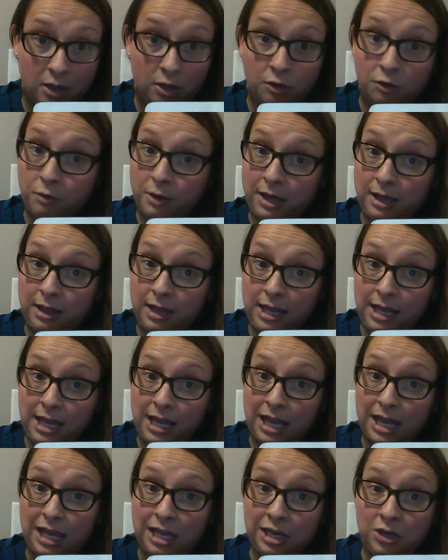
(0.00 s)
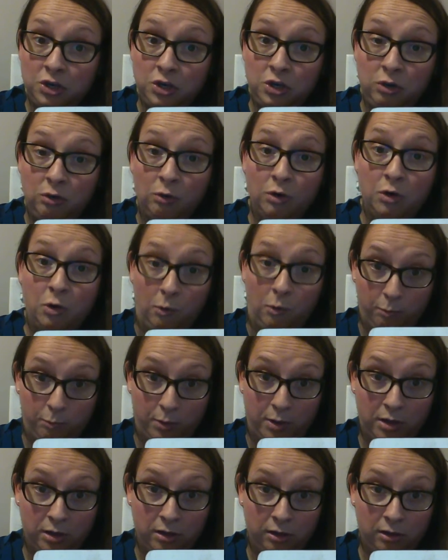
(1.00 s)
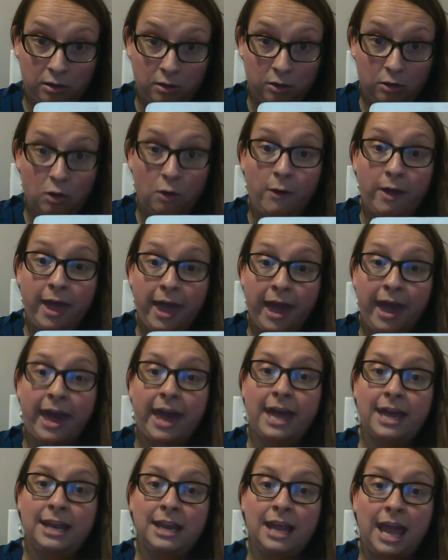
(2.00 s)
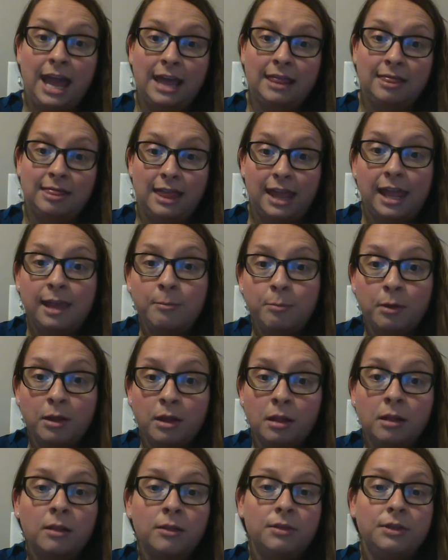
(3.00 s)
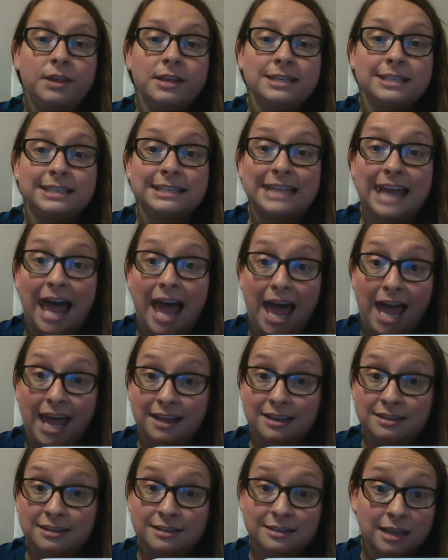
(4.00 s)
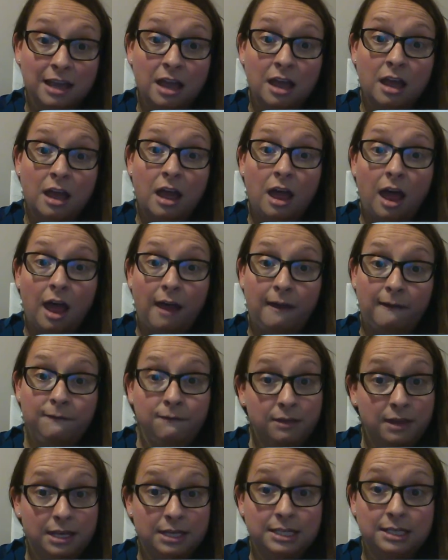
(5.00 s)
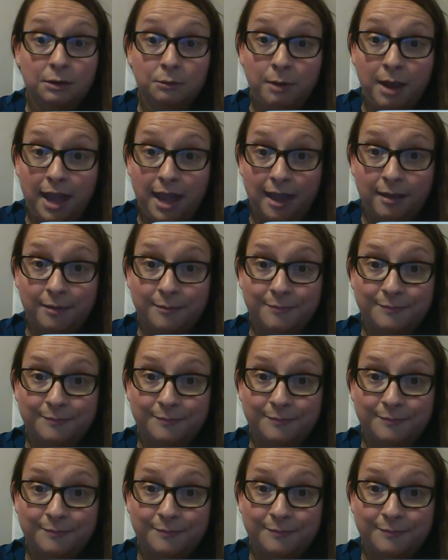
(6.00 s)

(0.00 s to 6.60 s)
Quickly in your notebook, go ahead and label the sides of this array.